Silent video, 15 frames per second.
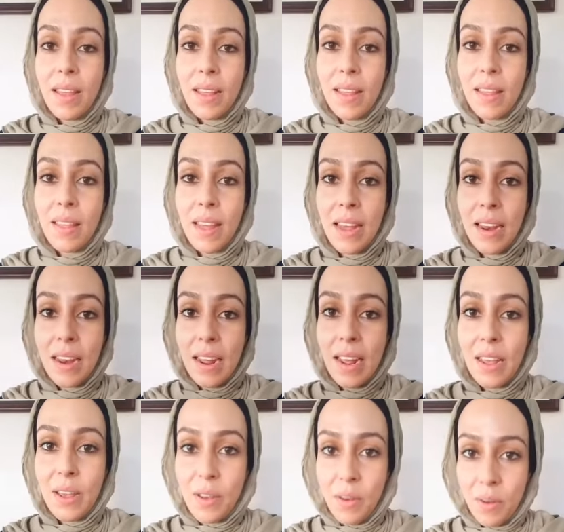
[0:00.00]
Then I
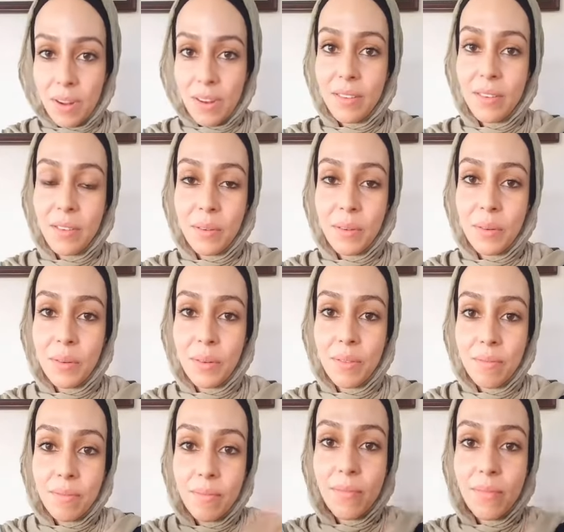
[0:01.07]
go on to
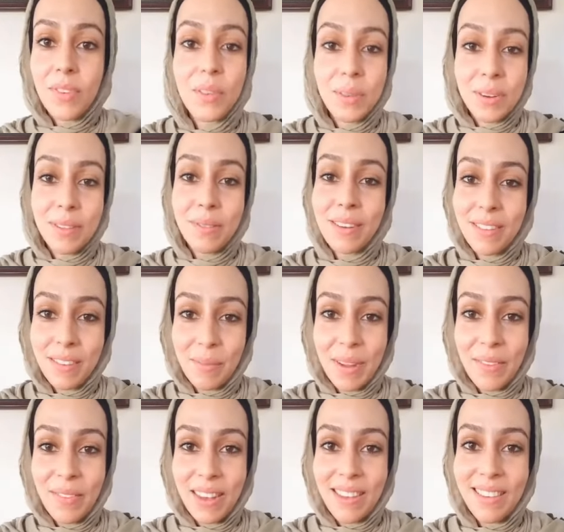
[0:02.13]
doing the rest of my
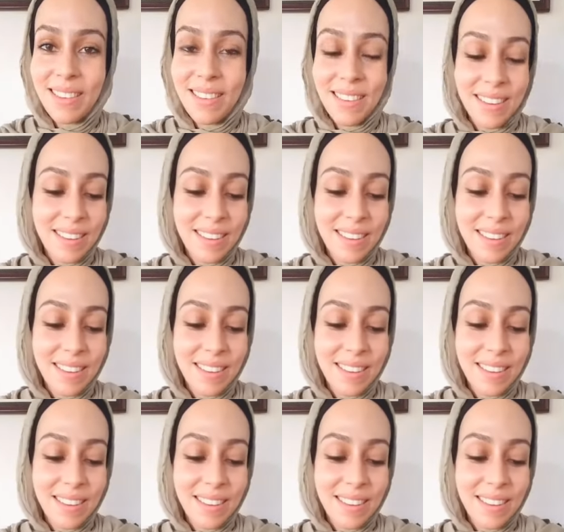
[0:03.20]
face.